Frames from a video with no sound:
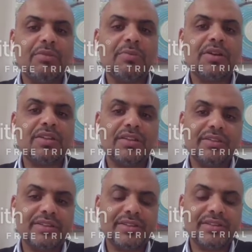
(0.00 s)
Remember that
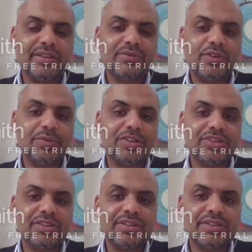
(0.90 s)
this
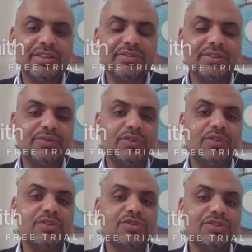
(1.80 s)
information is delivered
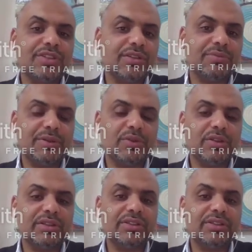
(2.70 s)
for general people,